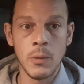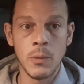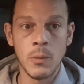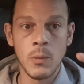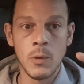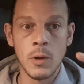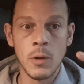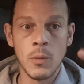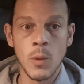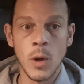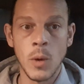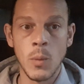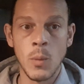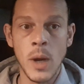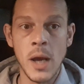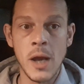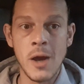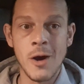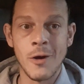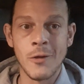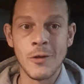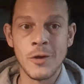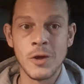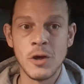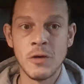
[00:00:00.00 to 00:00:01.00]
one way
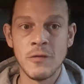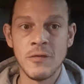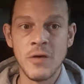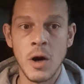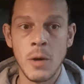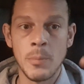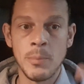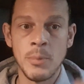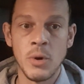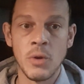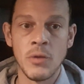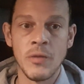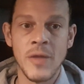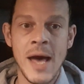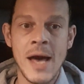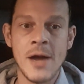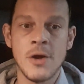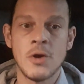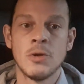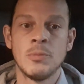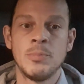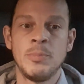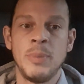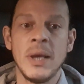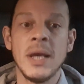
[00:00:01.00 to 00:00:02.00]
or the other, but that
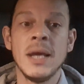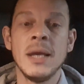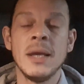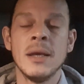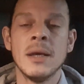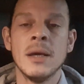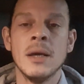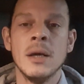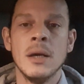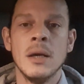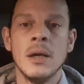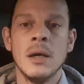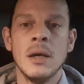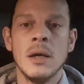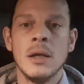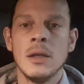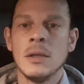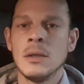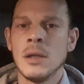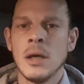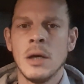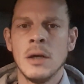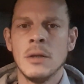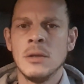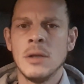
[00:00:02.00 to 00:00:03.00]
could be
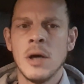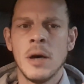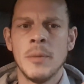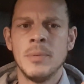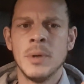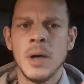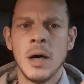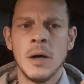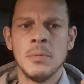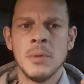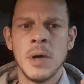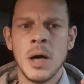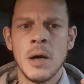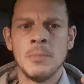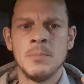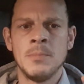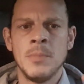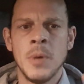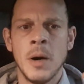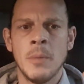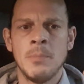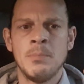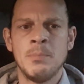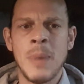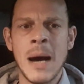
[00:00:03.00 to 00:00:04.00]

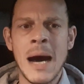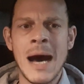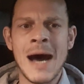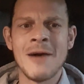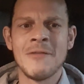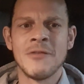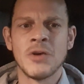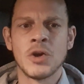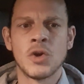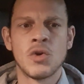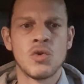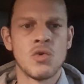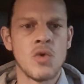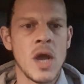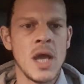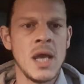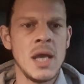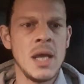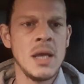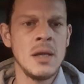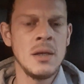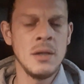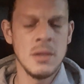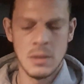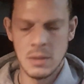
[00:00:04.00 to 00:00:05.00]
a bar of a
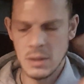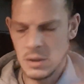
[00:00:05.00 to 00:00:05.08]
crane, a